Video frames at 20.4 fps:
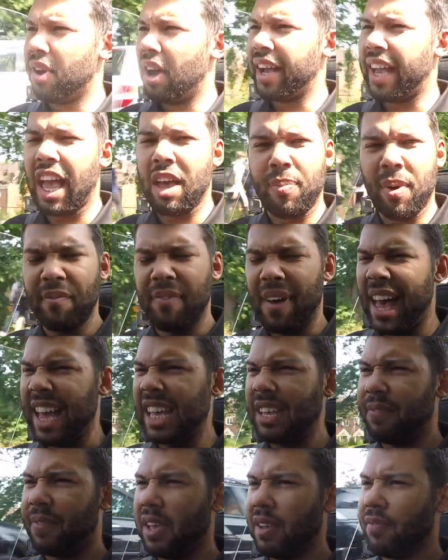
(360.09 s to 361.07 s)
Get a bit of
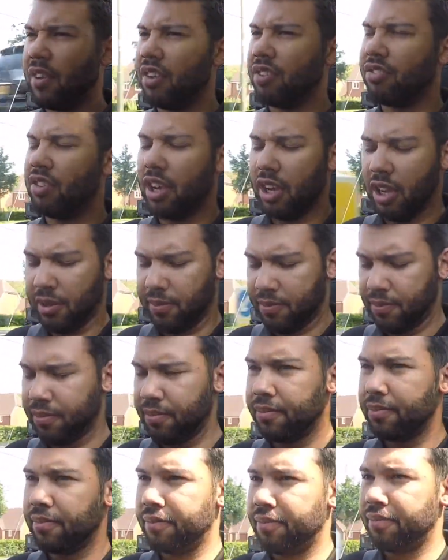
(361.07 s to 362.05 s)
hay fever, you see.
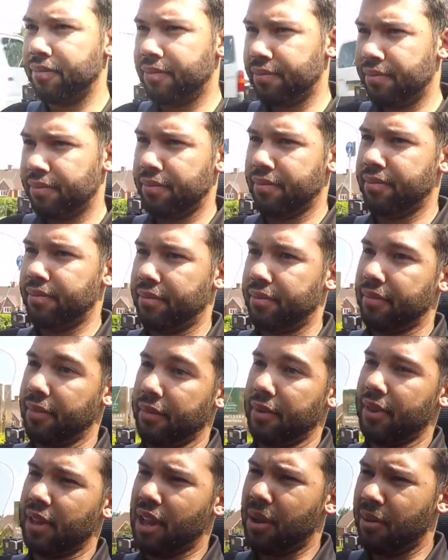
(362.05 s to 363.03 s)

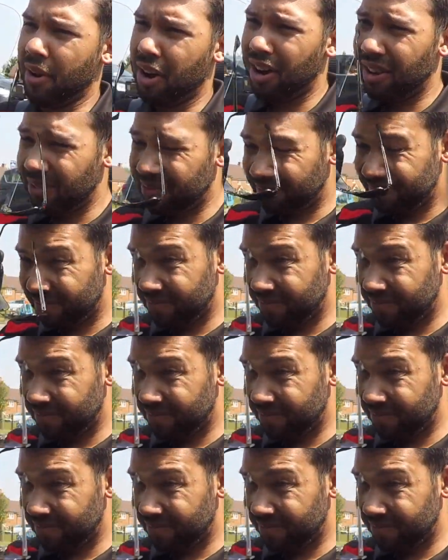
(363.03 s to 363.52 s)
There we are.